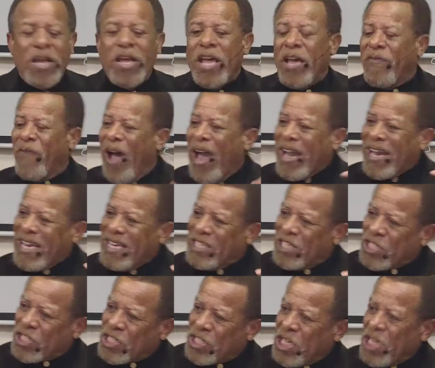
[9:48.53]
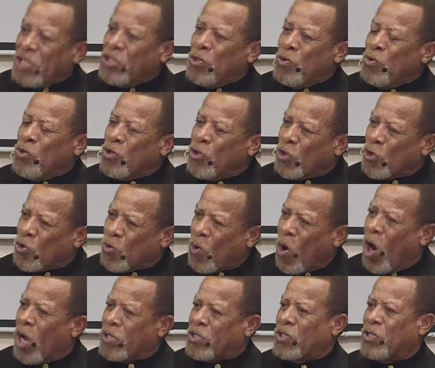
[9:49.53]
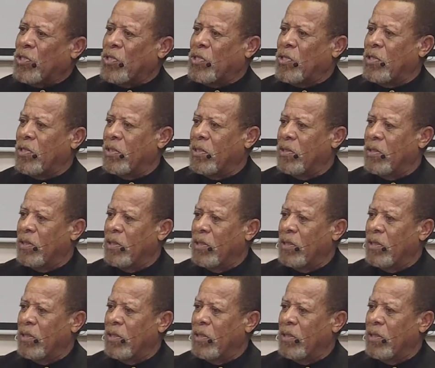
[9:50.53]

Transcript: if I can just get you to the cross, yes,